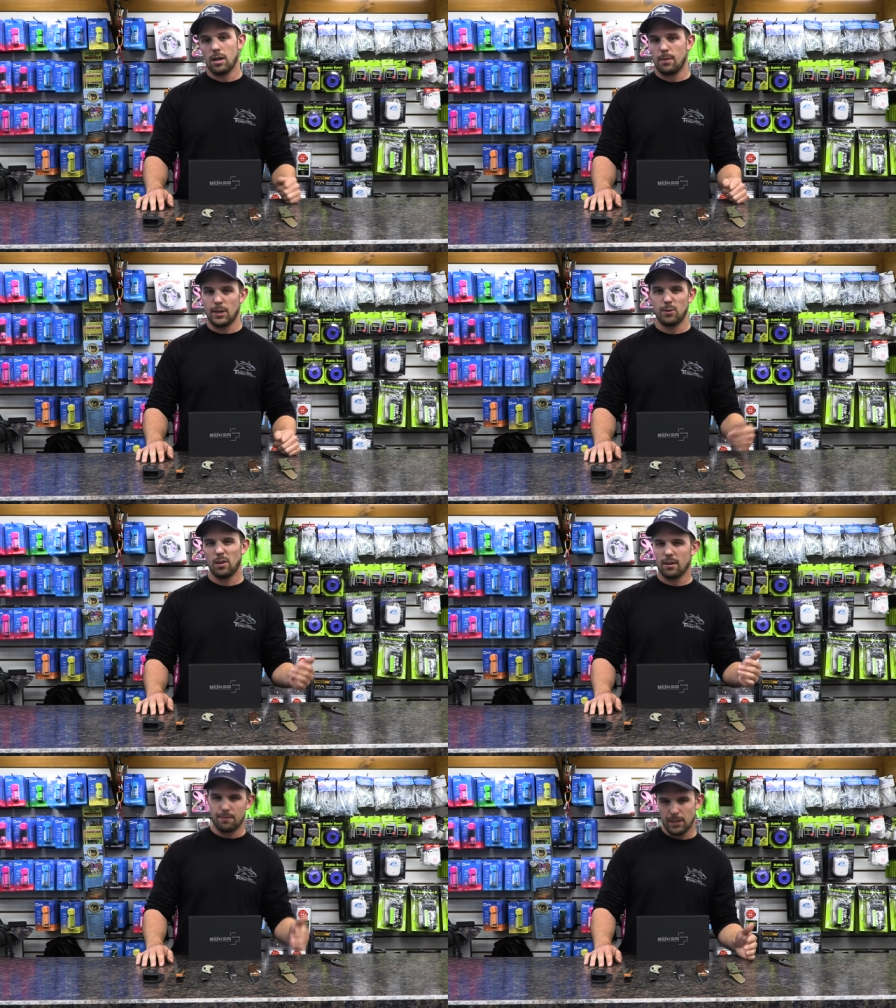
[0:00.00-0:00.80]
Um, I do
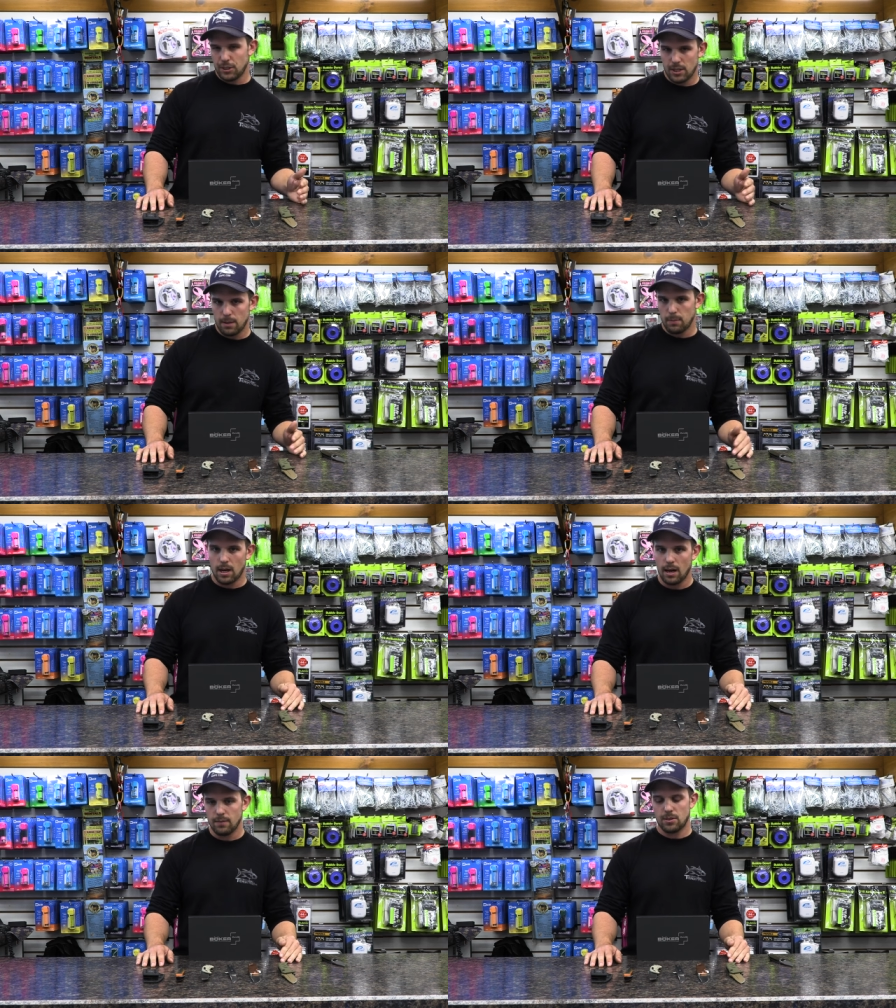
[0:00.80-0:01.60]
a lot of fish themed
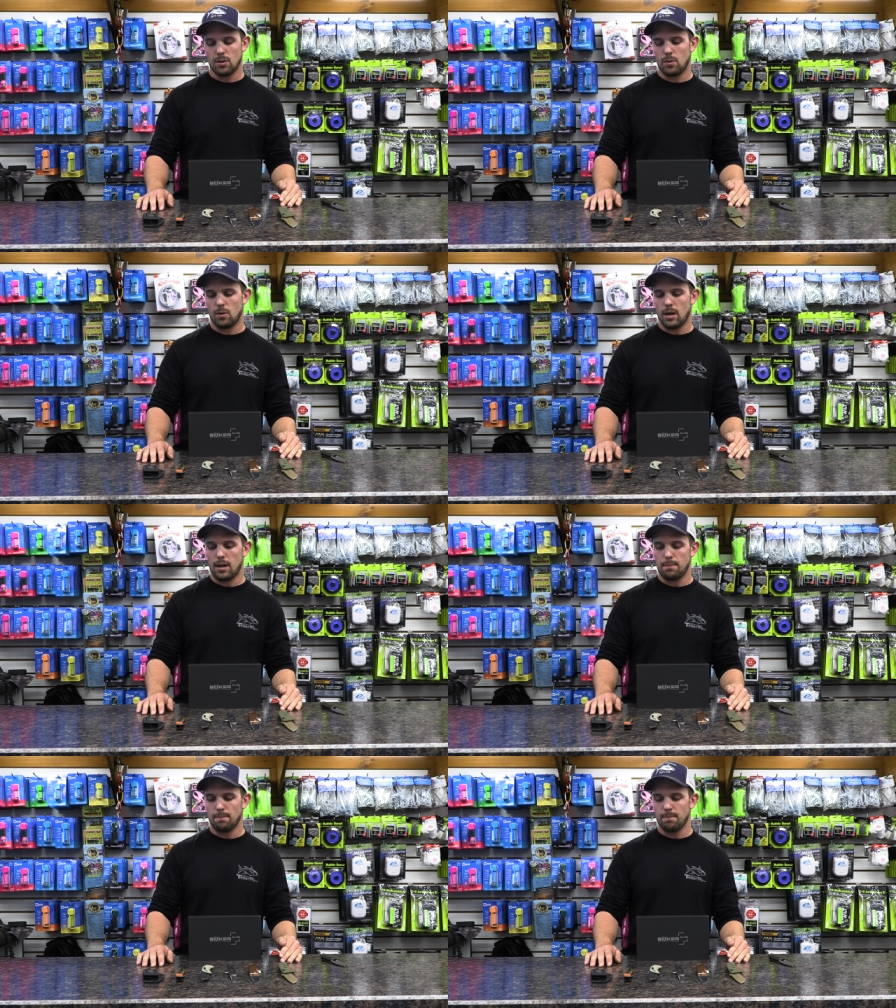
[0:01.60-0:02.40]
knives, so
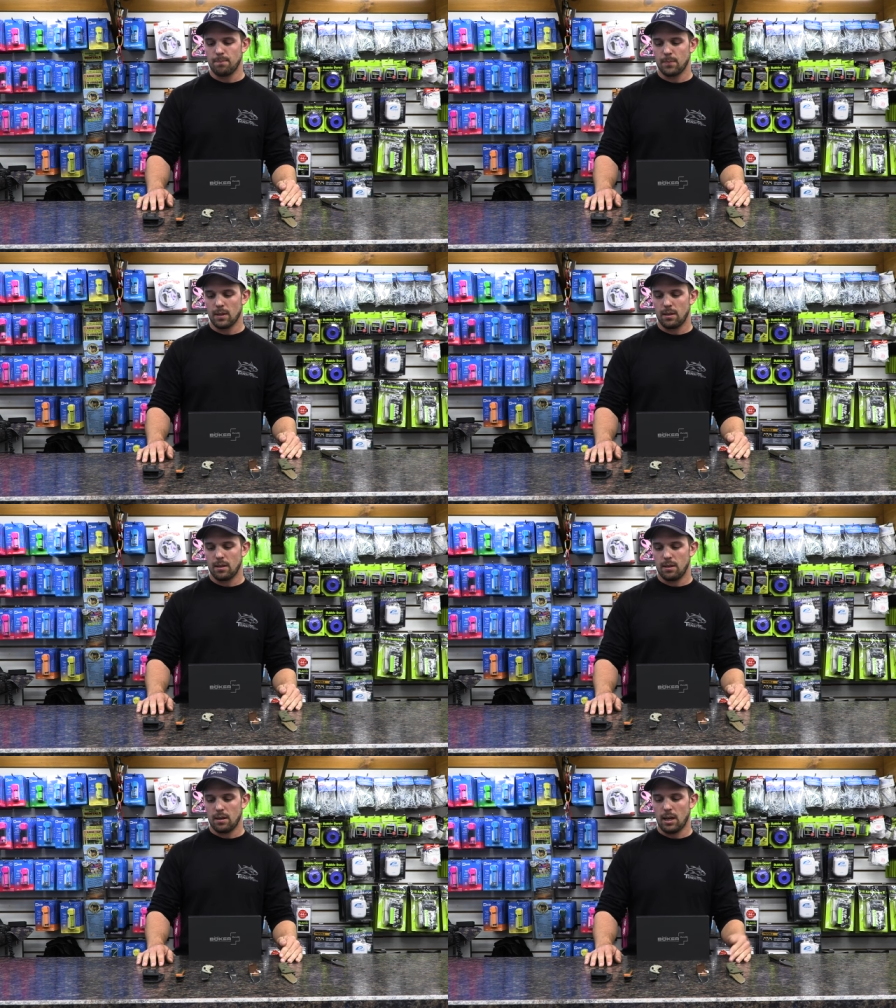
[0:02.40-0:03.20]
um,
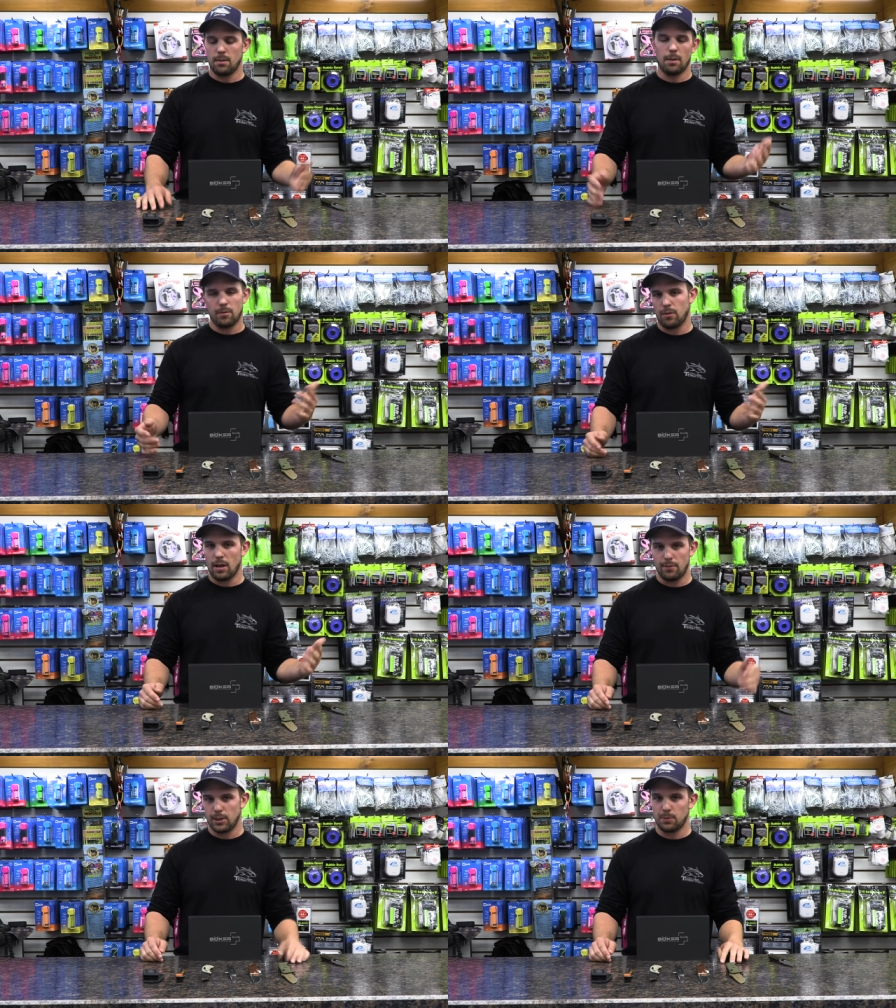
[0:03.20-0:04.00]
and I'm a
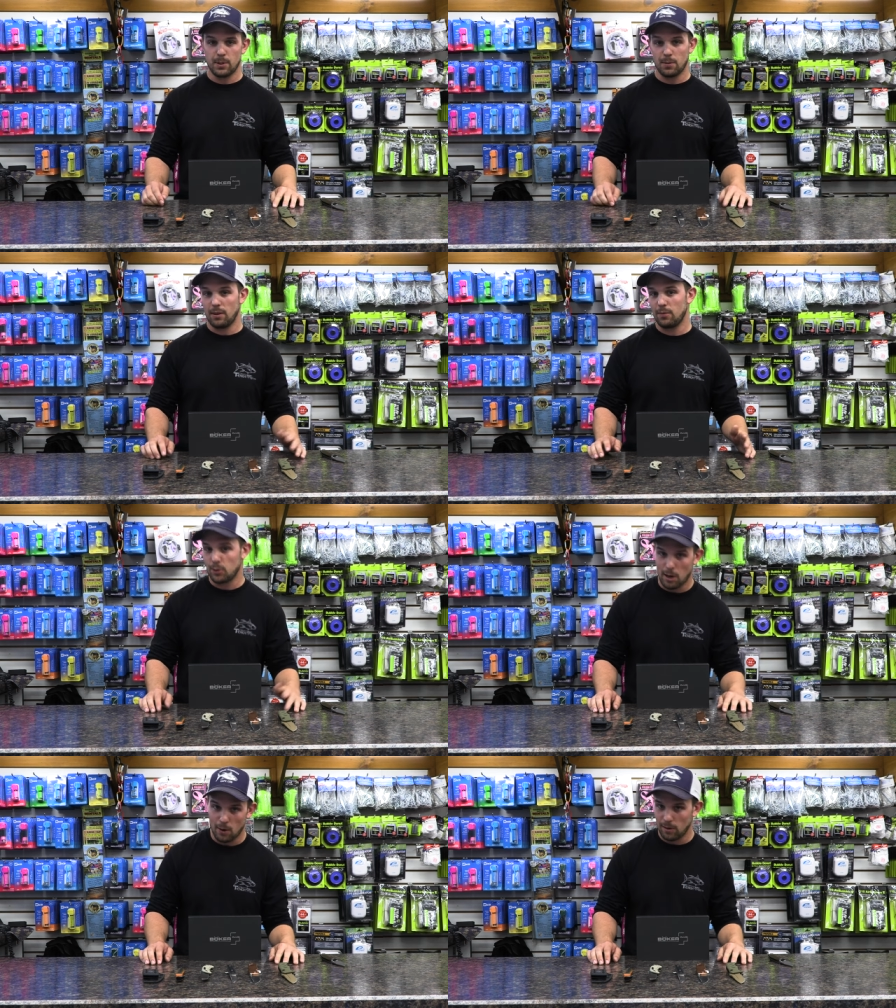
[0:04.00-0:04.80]
fly fisherman, so I love
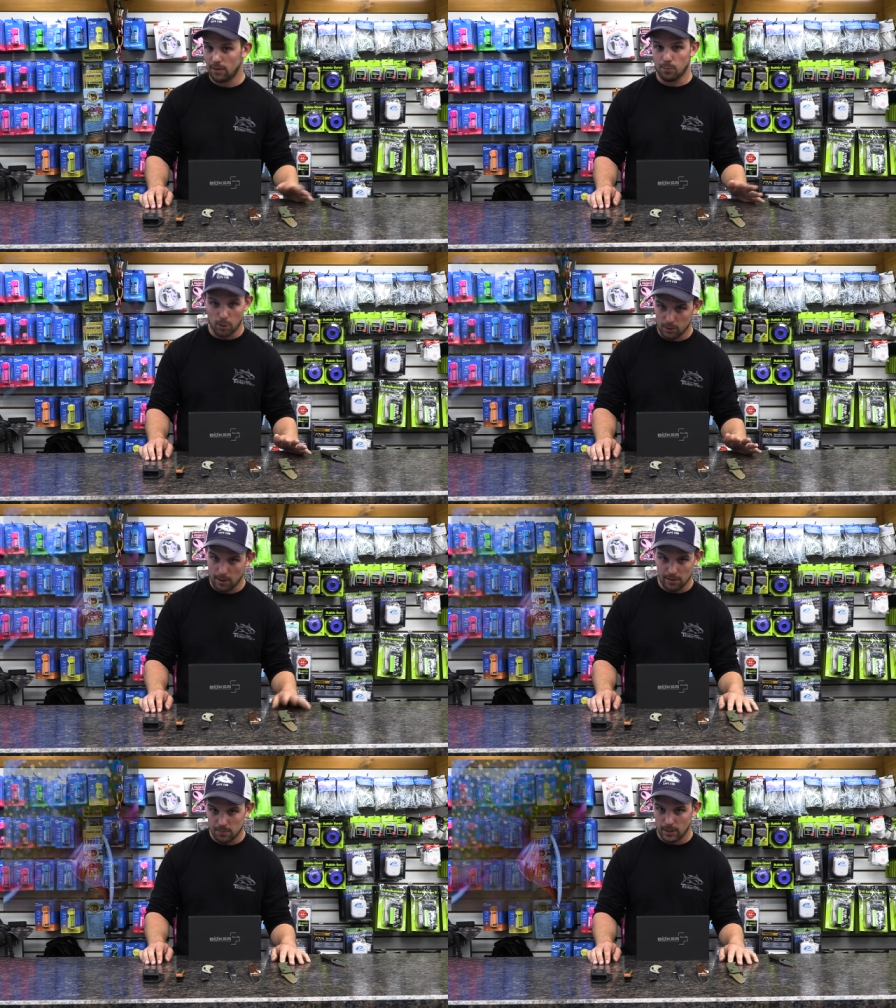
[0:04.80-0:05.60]
trout. I love brook
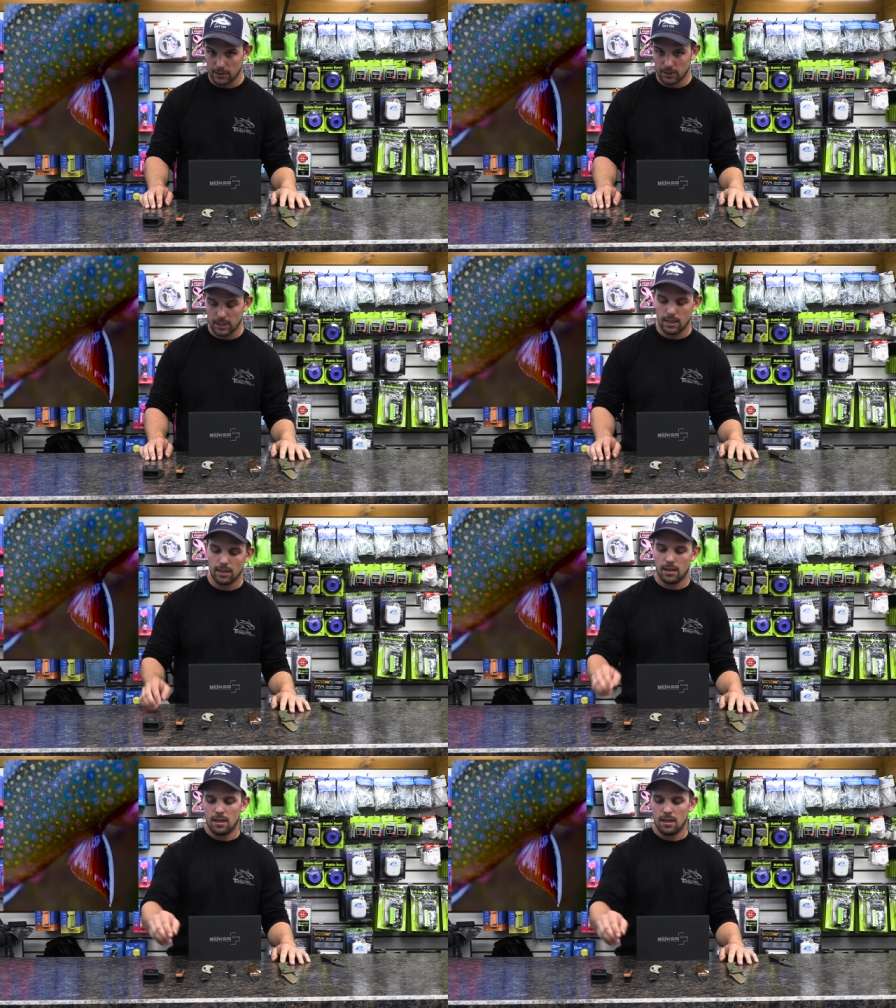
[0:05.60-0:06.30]
trout especially.